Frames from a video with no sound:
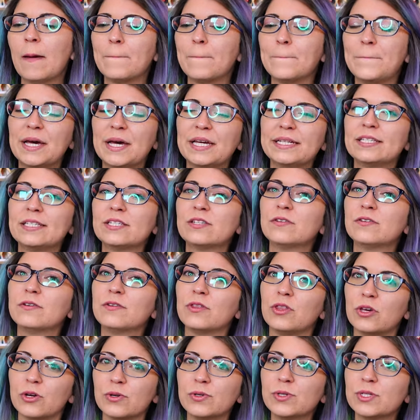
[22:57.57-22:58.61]
but
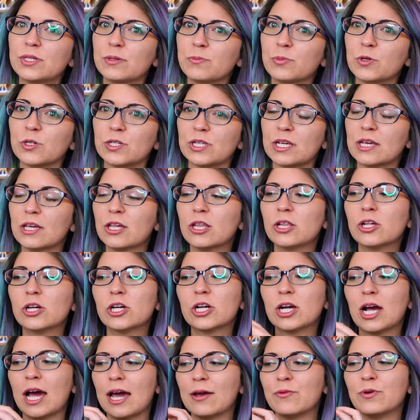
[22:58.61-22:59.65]
those in
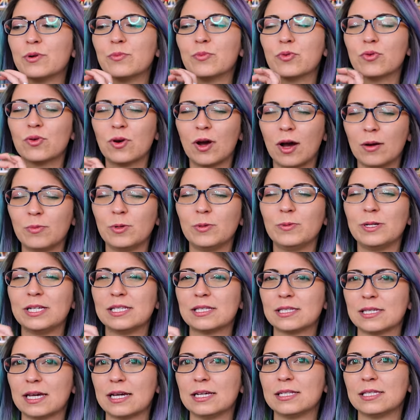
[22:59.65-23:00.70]
particular, I would probably
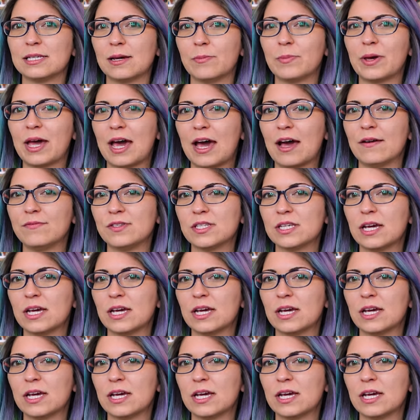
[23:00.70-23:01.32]
size up a half